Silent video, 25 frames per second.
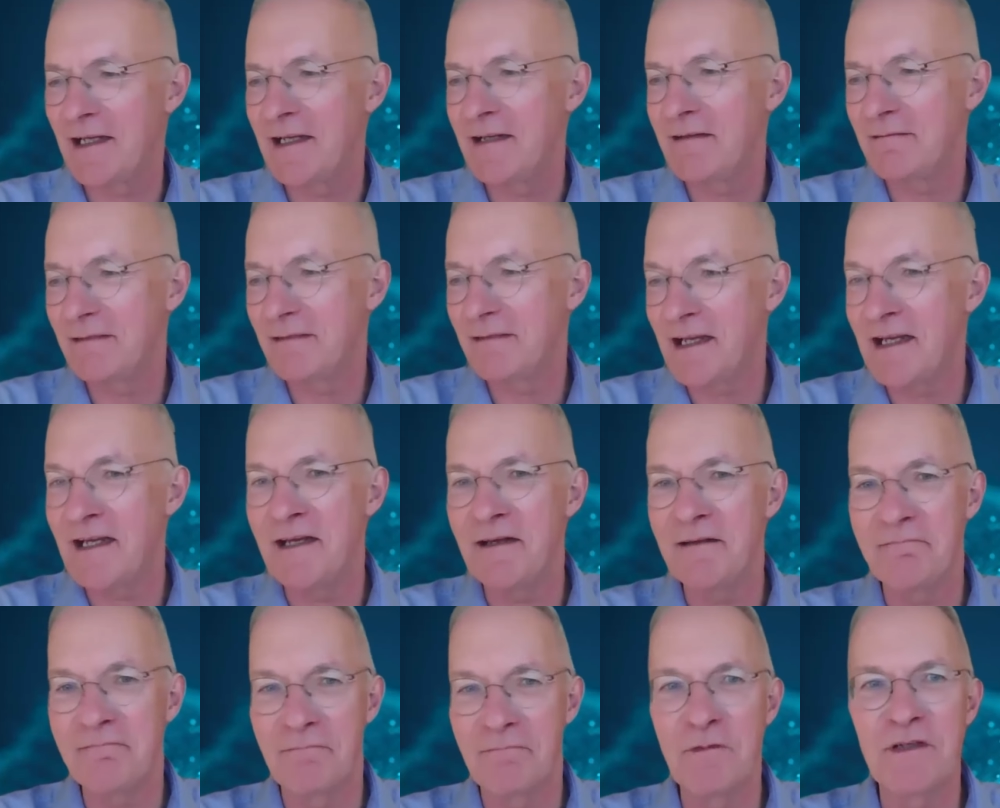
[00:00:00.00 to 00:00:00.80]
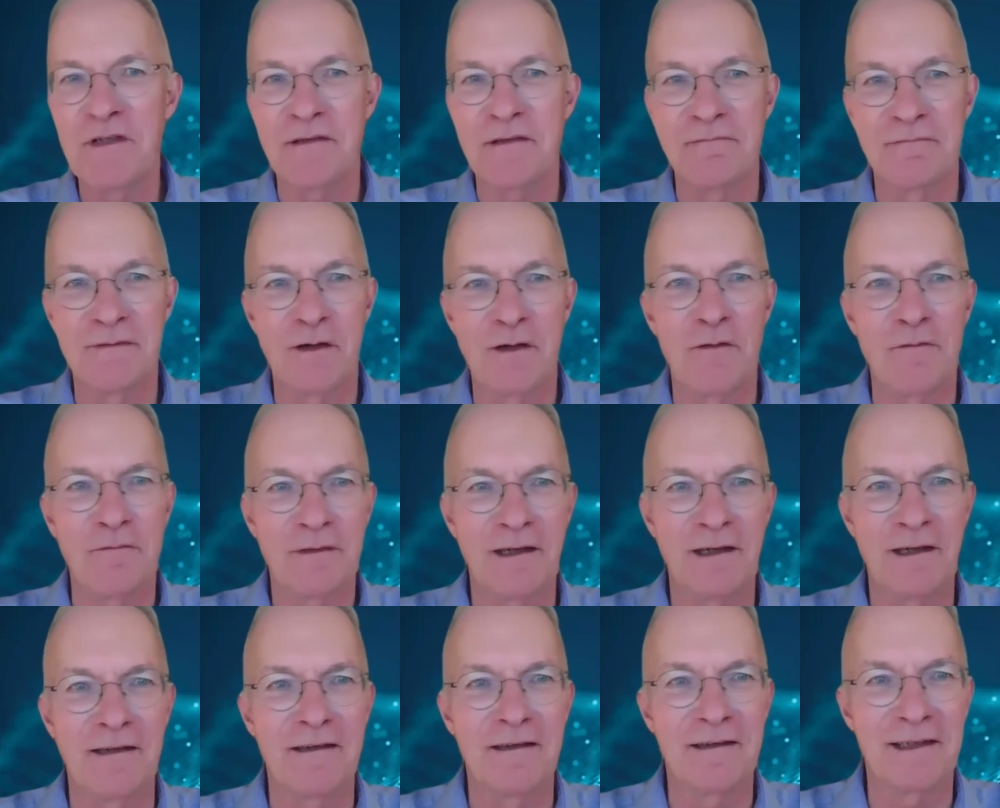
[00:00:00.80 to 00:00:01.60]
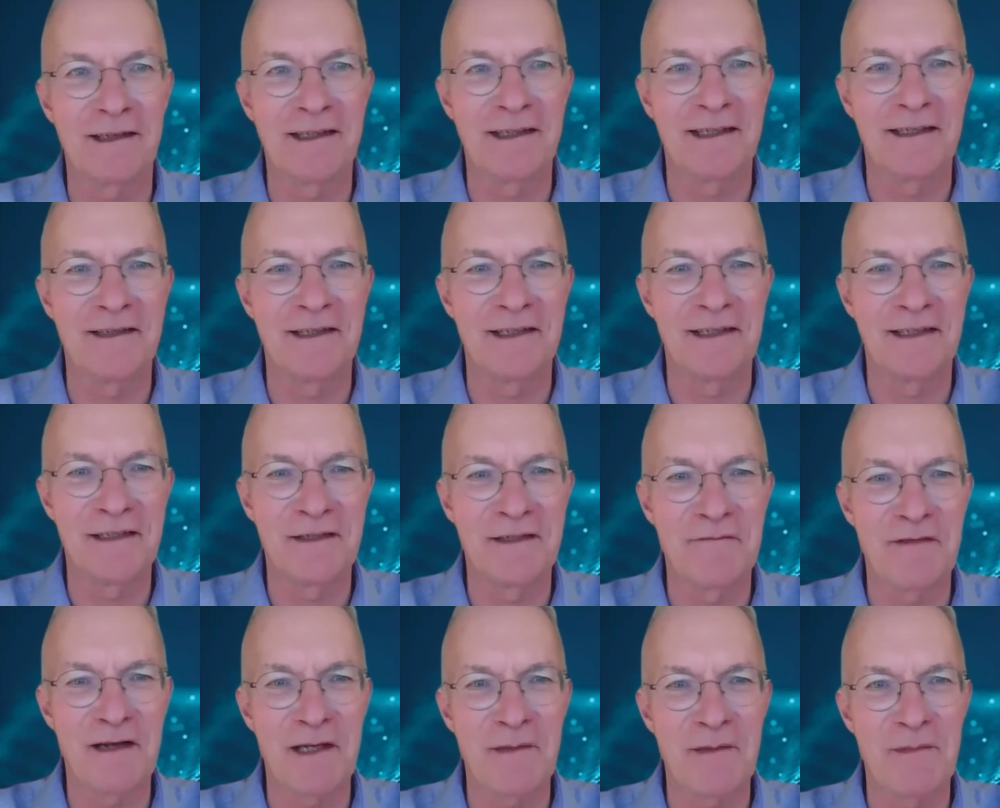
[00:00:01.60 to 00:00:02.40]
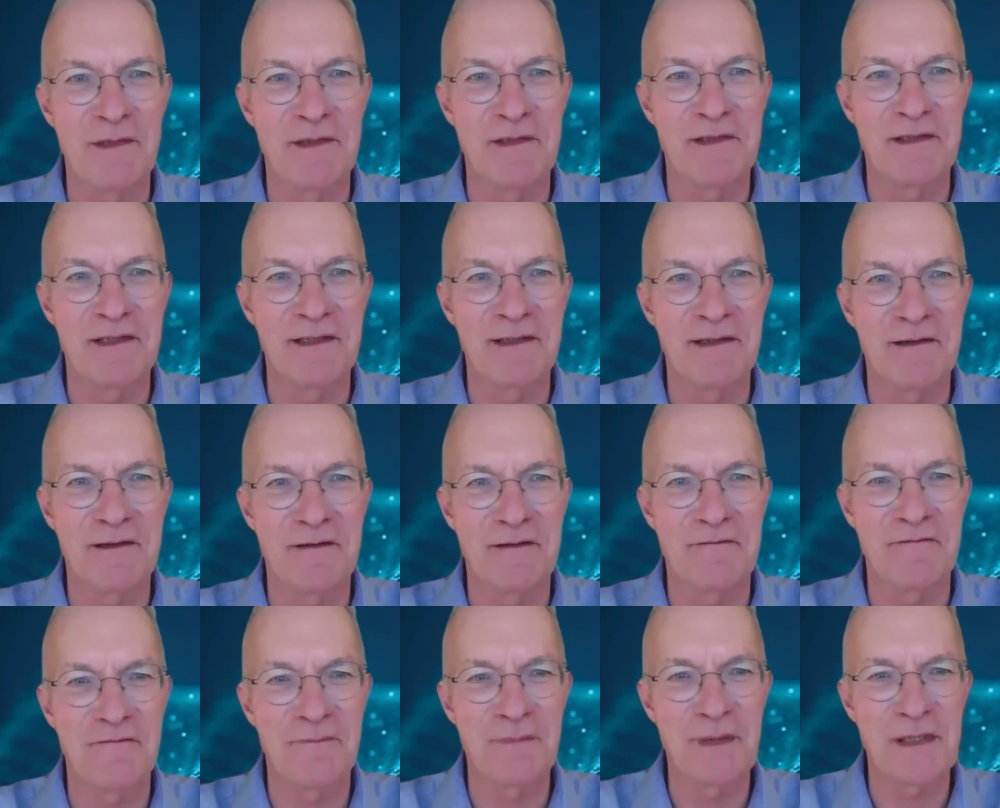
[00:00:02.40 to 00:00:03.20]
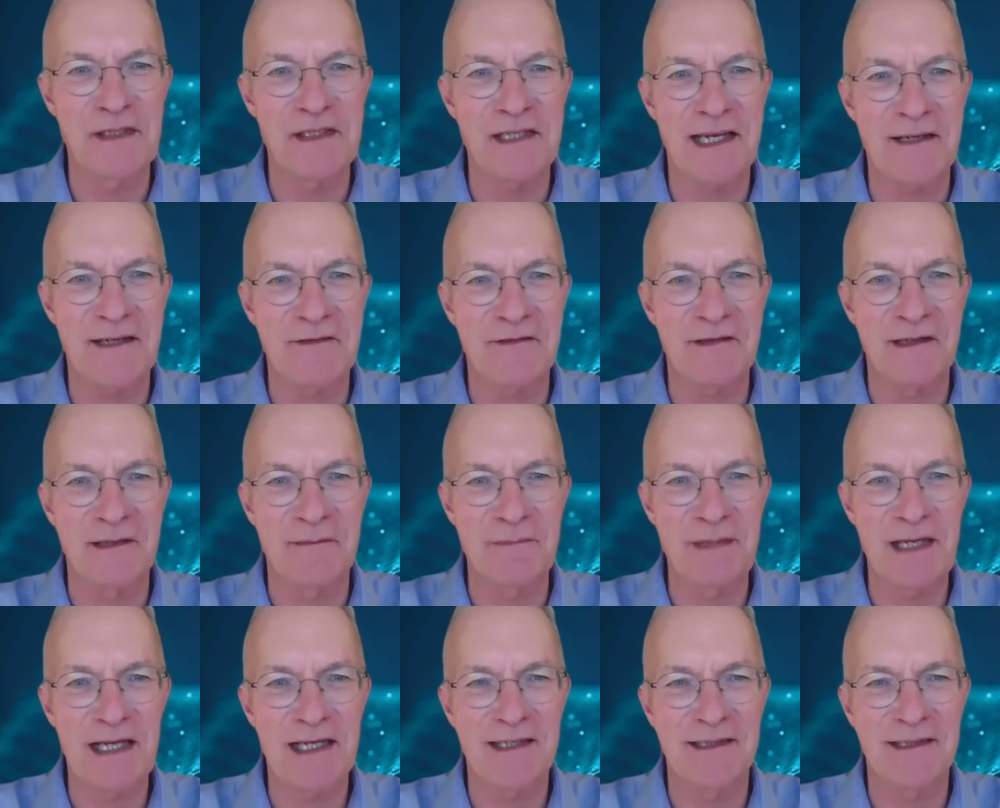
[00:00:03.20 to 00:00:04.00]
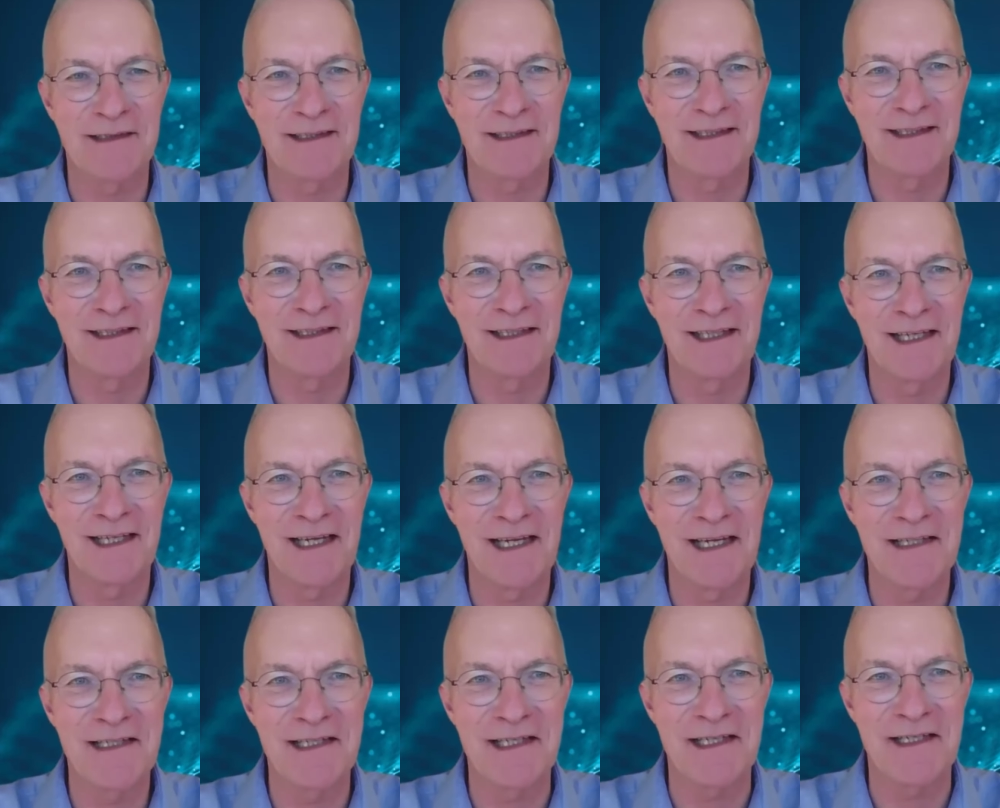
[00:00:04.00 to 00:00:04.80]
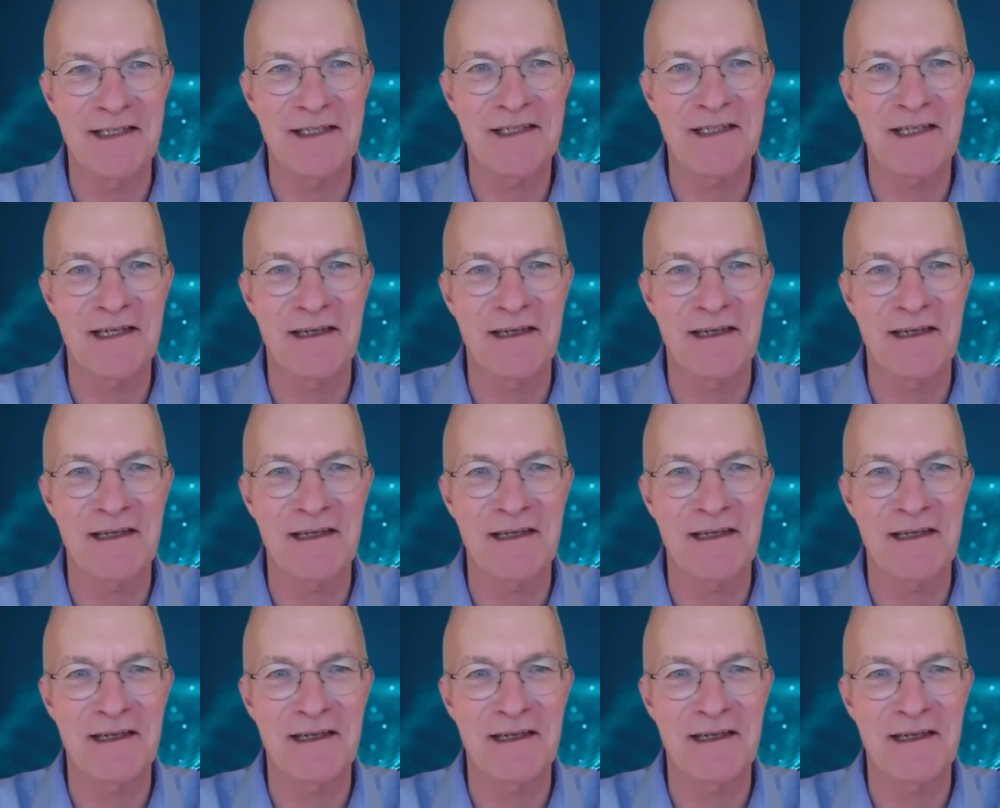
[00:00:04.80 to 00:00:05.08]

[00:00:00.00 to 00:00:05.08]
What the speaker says: He was involved clinically in the development of Bisantrene back in the early 80s.